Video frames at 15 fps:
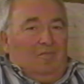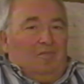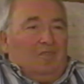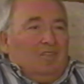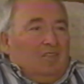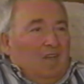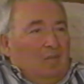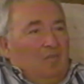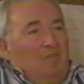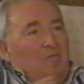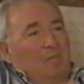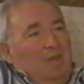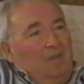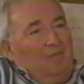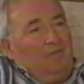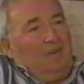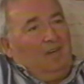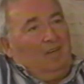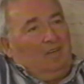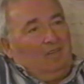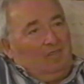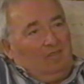some of my
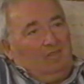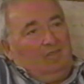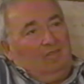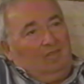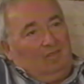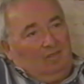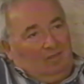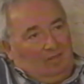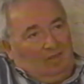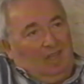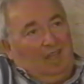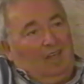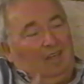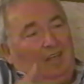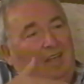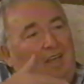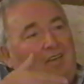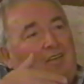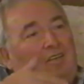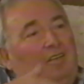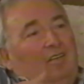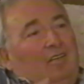friends, they had like
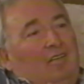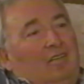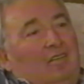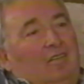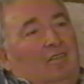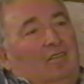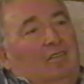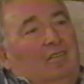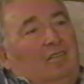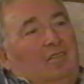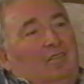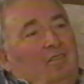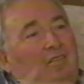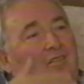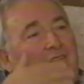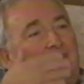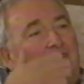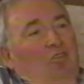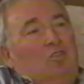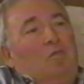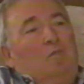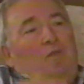a
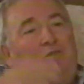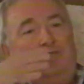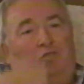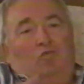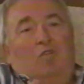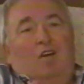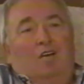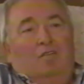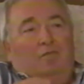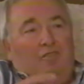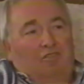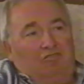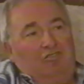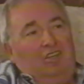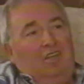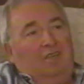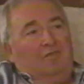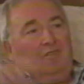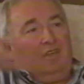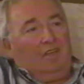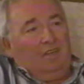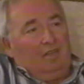group of 12 is
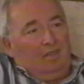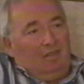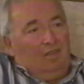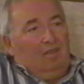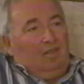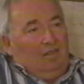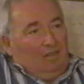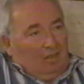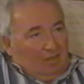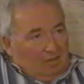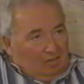leaving on